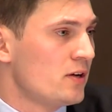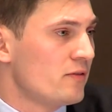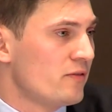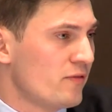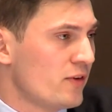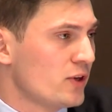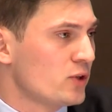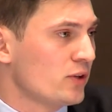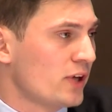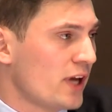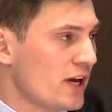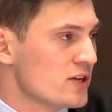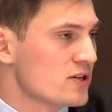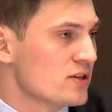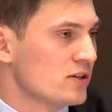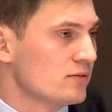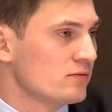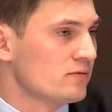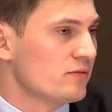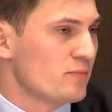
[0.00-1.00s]
with
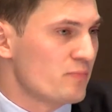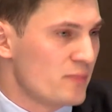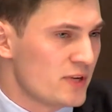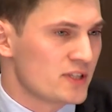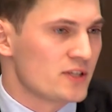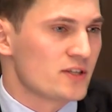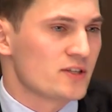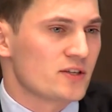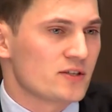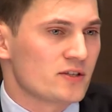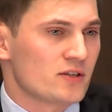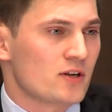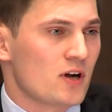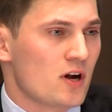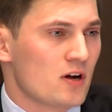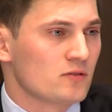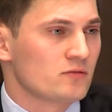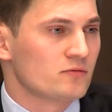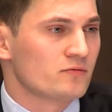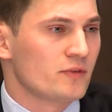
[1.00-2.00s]
education, with businesses
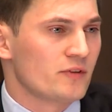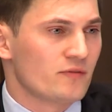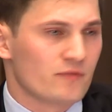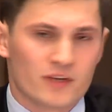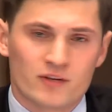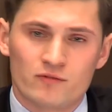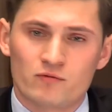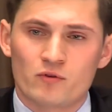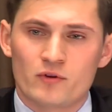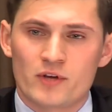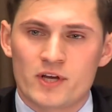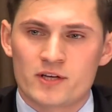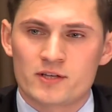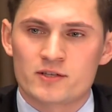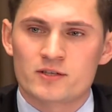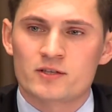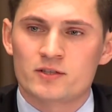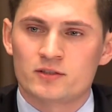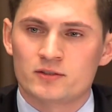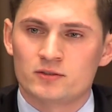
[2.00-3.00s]
around, with
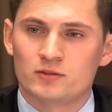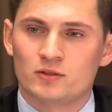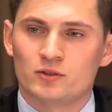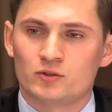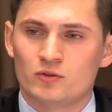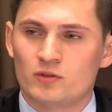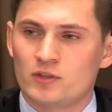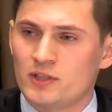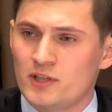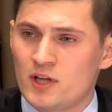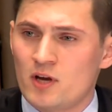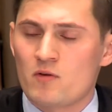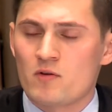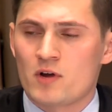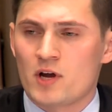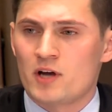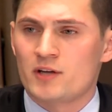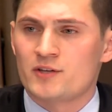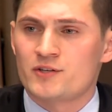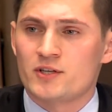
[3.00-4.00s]
influence, not only in our
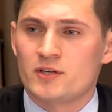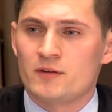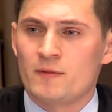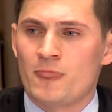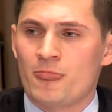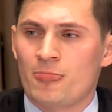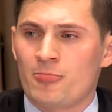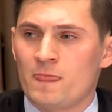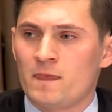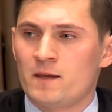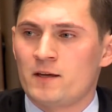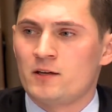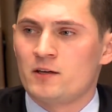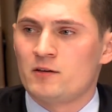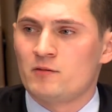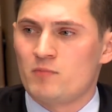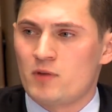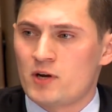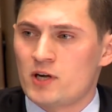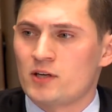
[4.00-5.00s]
country,
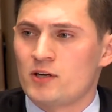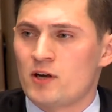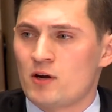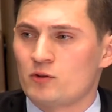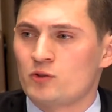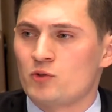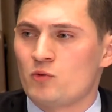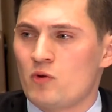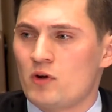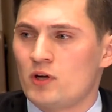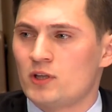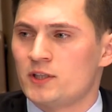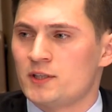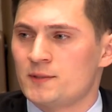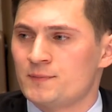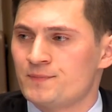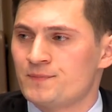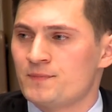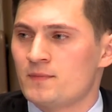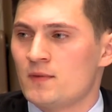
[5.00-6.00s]
but around the world.
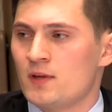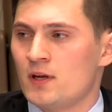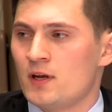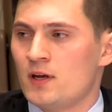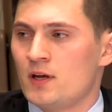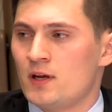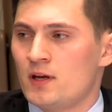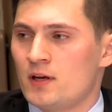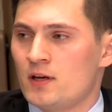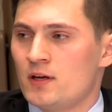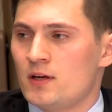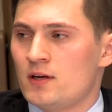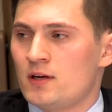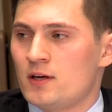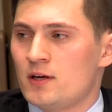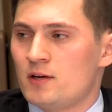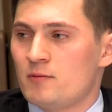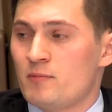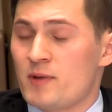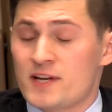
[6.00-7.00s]

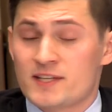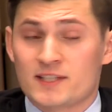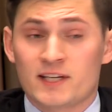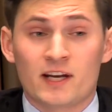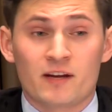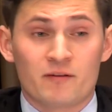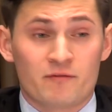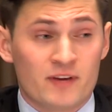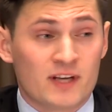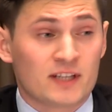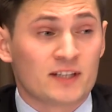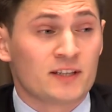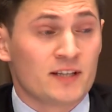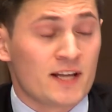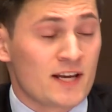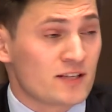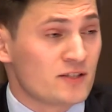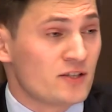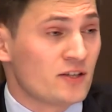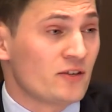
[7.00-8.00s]
But it's gonna affect the
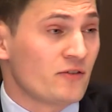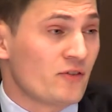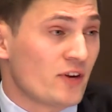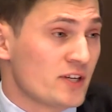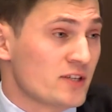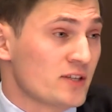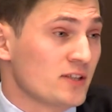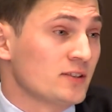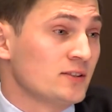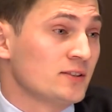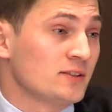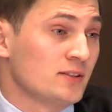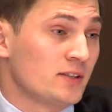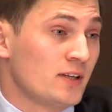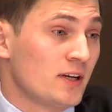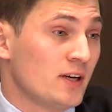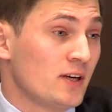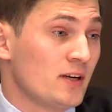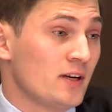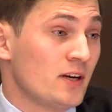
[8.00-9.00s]
next generation.
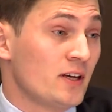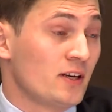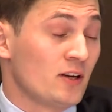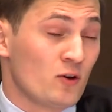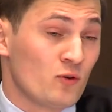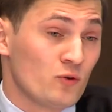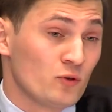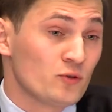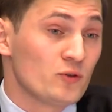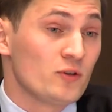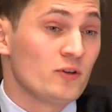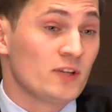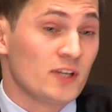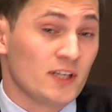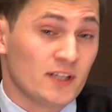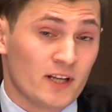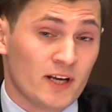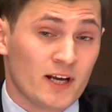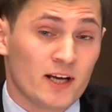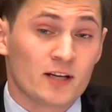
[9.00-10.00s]
And who do you
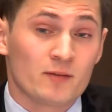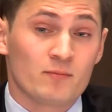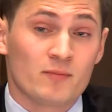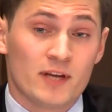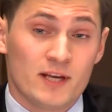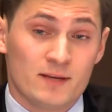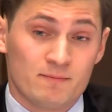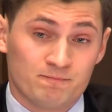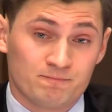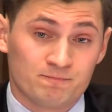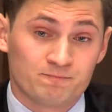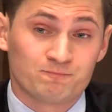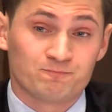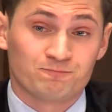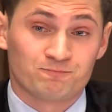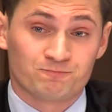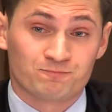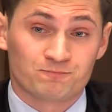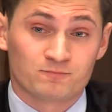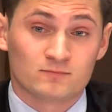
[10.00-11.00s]
think they're gonna blame?
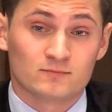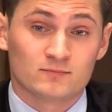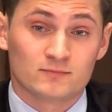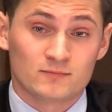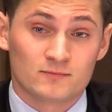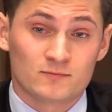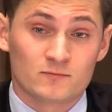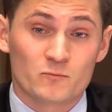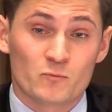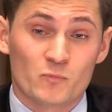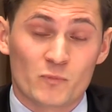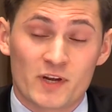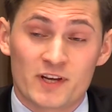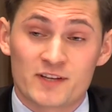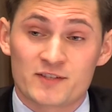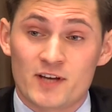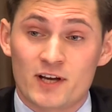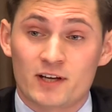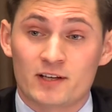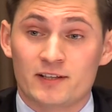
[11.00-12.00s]

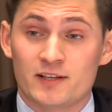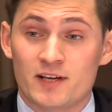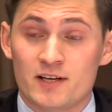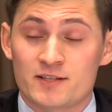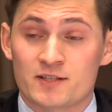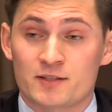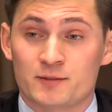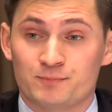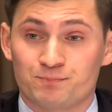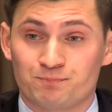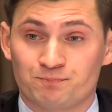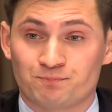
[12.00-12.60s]
Exactly, us.